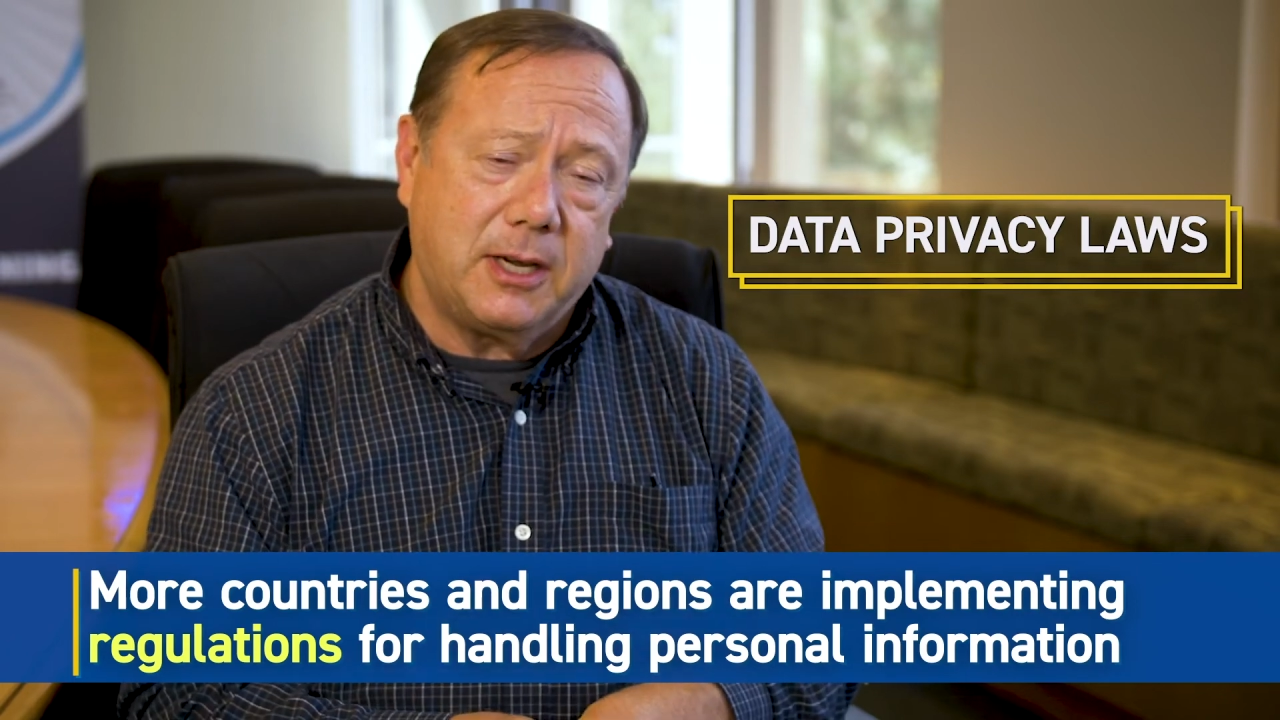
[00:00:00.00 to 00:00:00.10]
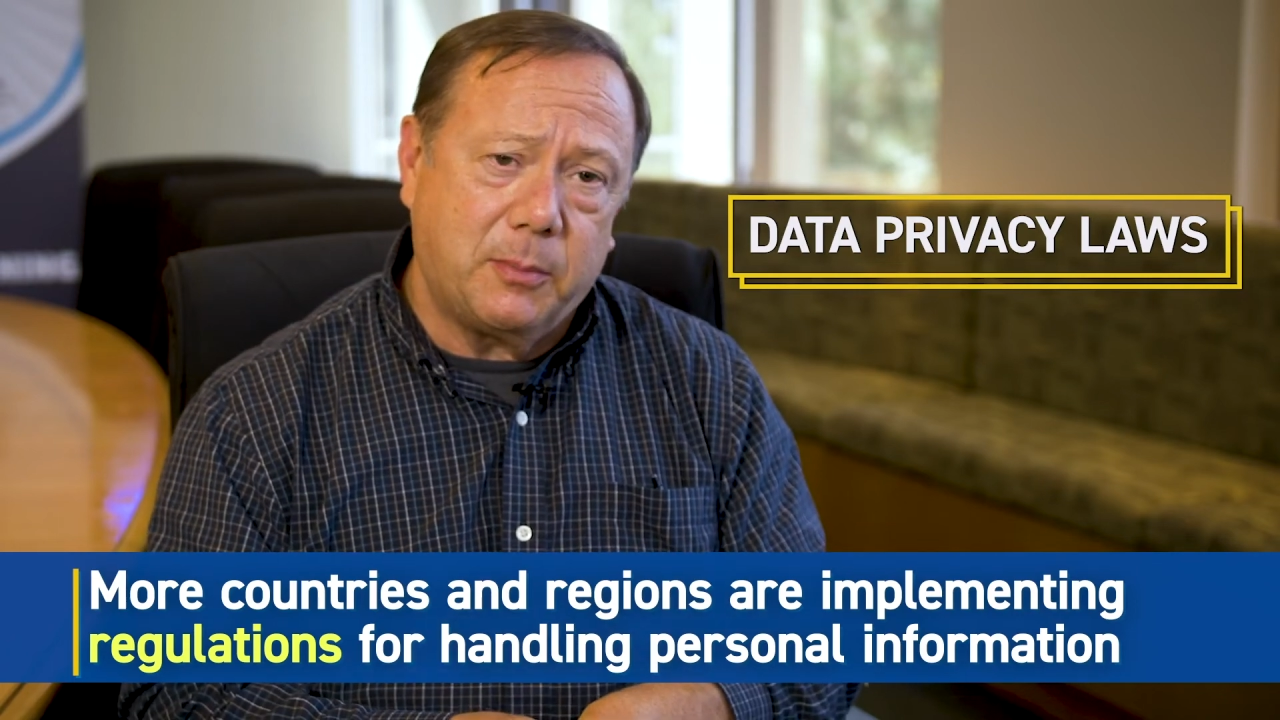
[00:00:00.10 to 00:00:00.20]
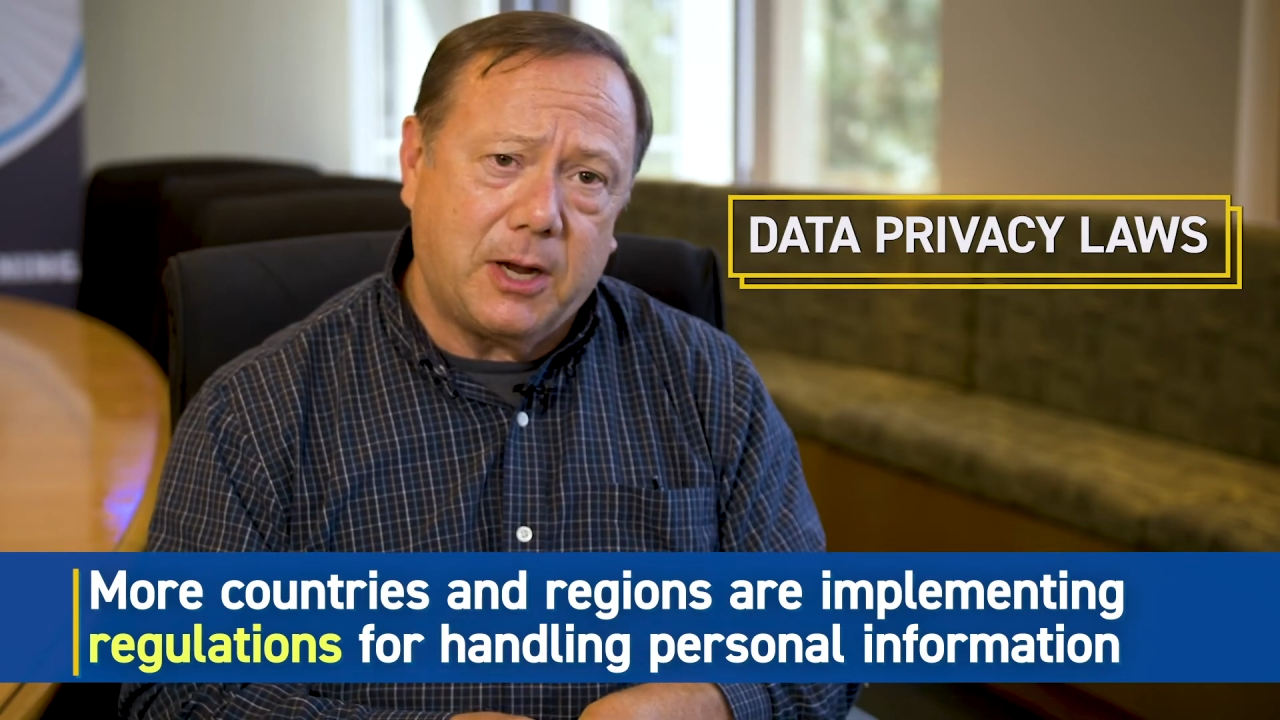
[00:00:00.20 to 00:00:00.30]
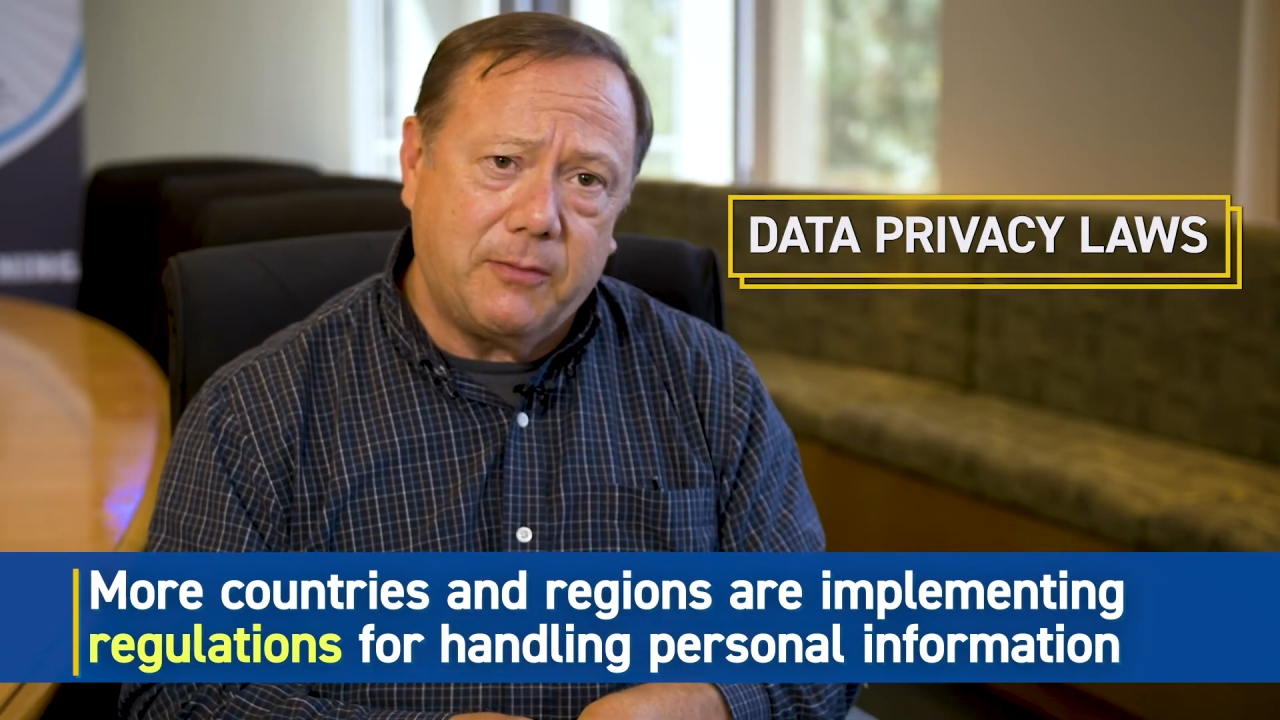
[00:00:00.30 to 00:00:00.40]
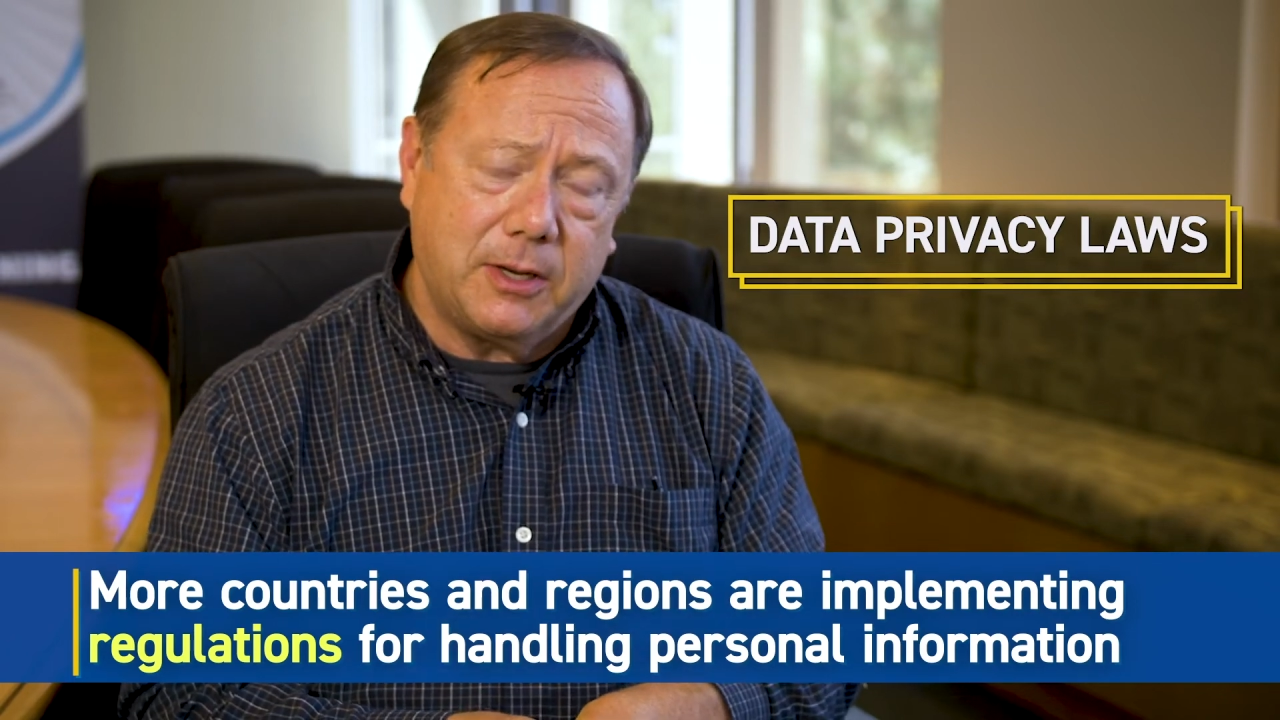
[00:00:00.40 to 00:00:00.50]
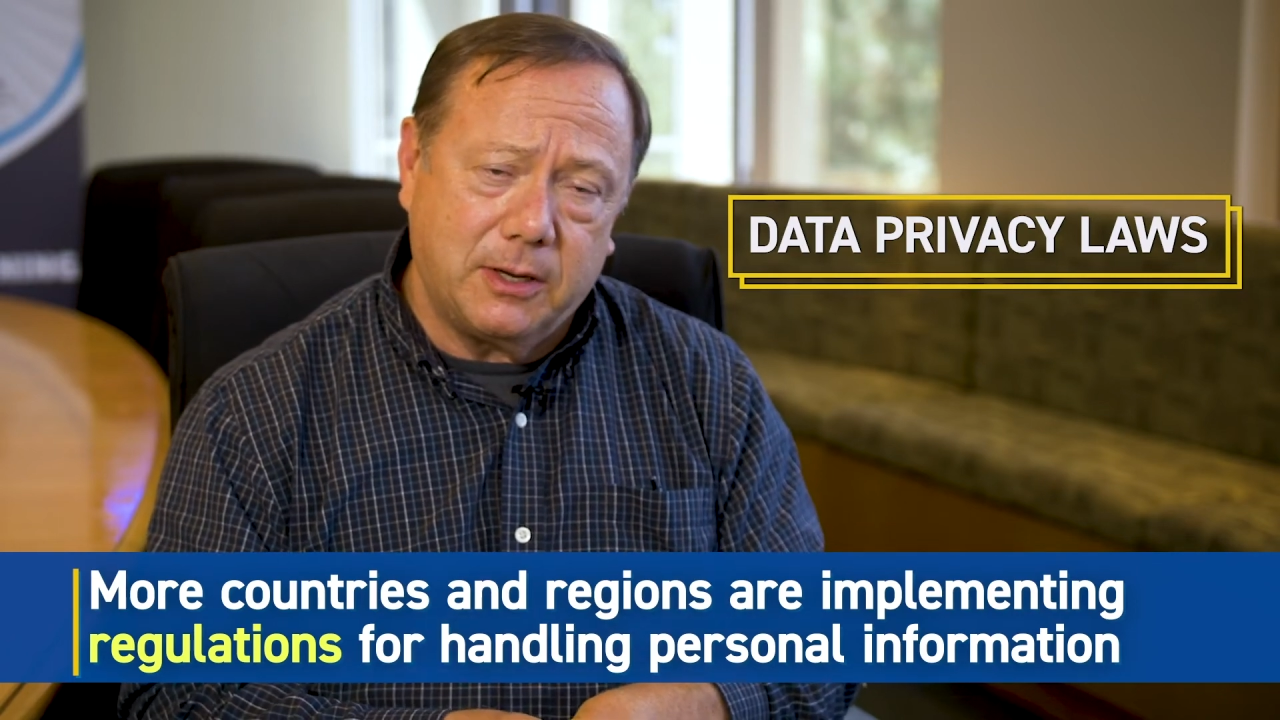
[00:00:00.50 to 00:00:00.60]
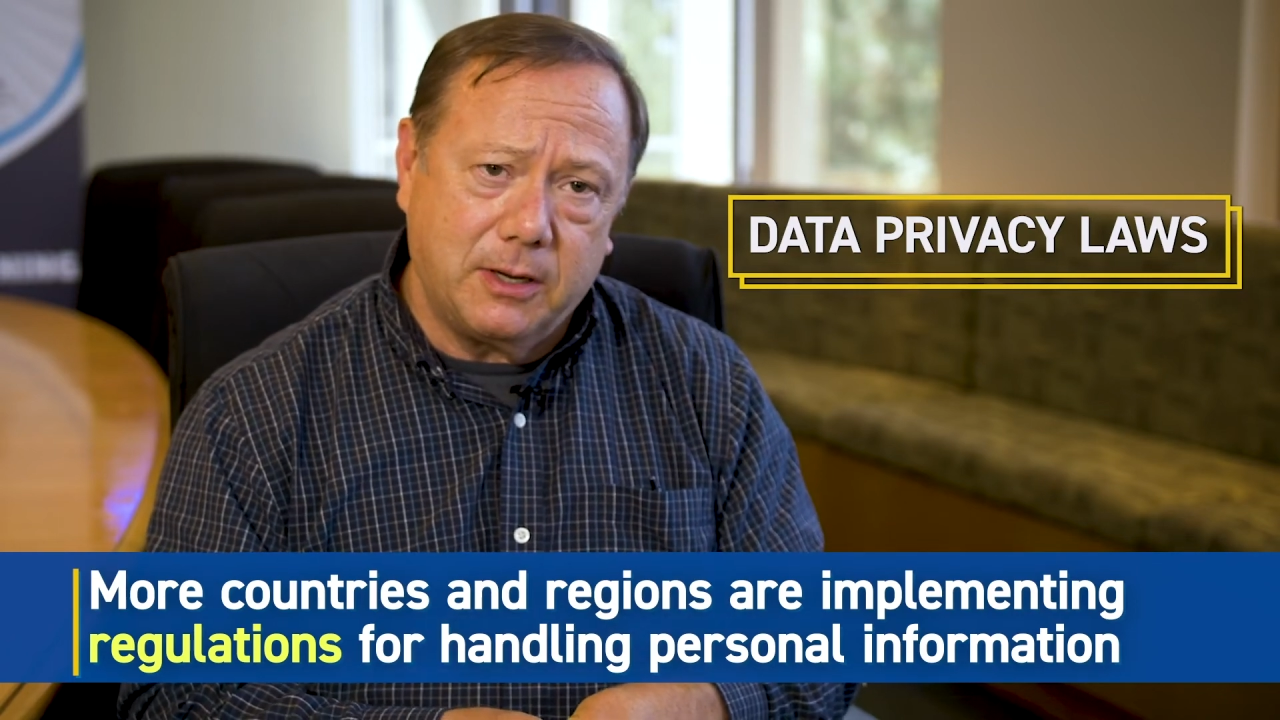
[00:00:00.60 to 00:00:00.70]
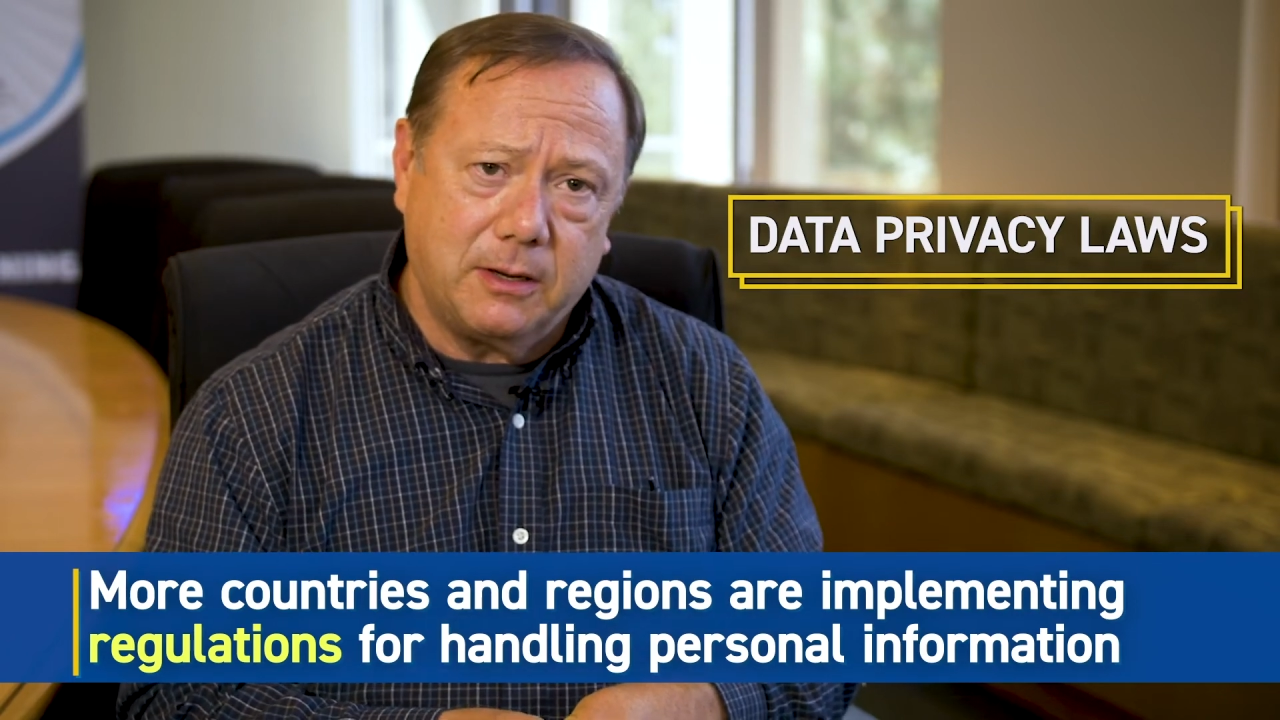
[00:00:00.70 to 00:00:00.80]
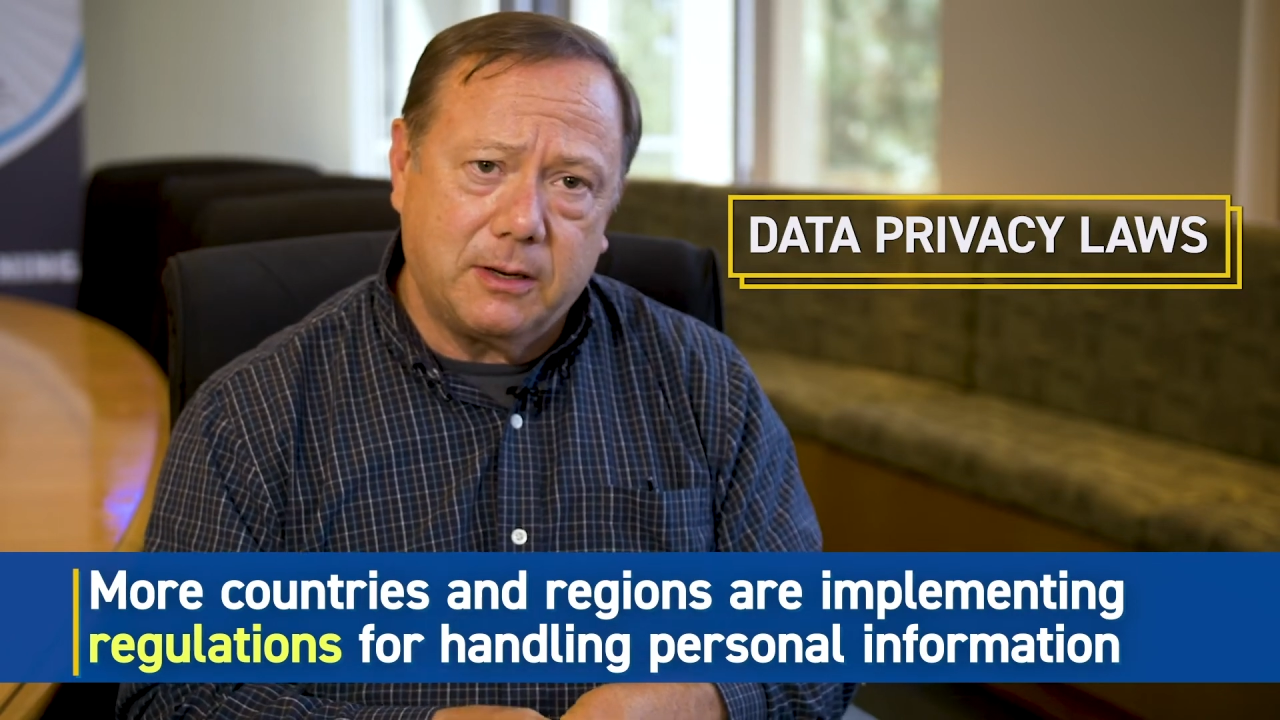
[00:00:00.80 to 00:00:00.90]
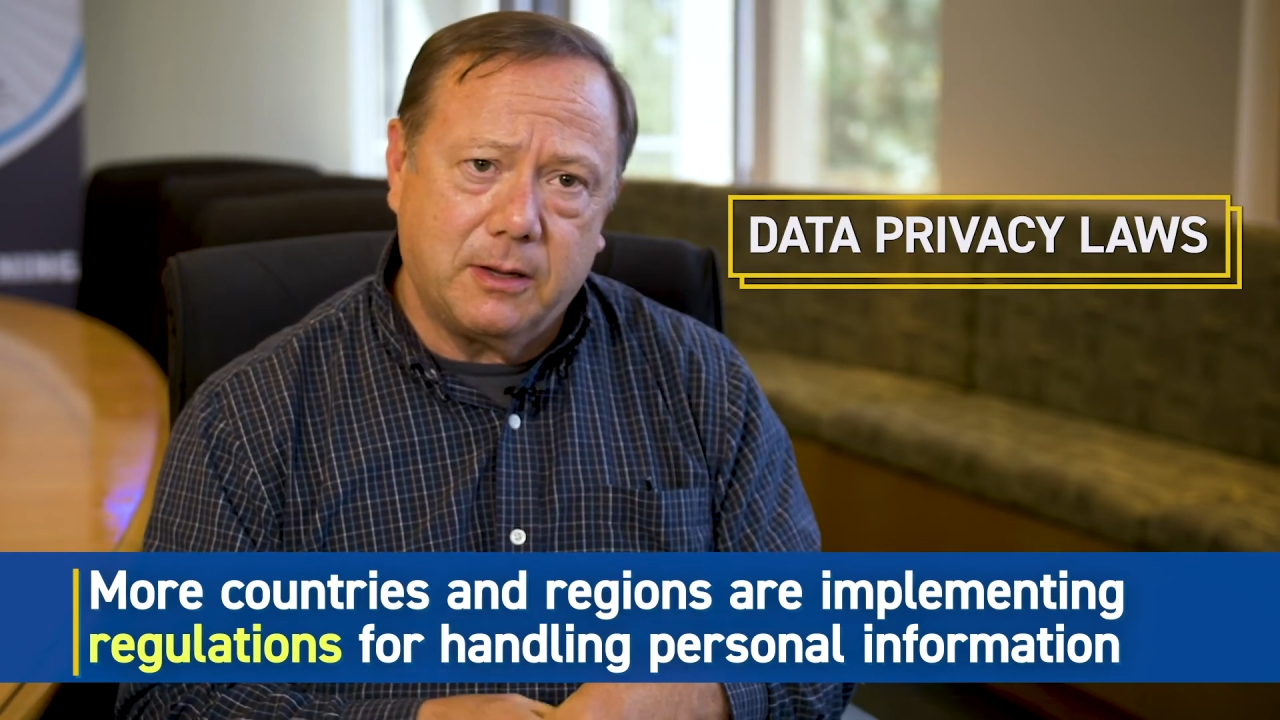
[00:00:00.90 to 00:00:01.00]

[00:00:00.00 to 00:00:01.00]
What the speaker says: data privacy.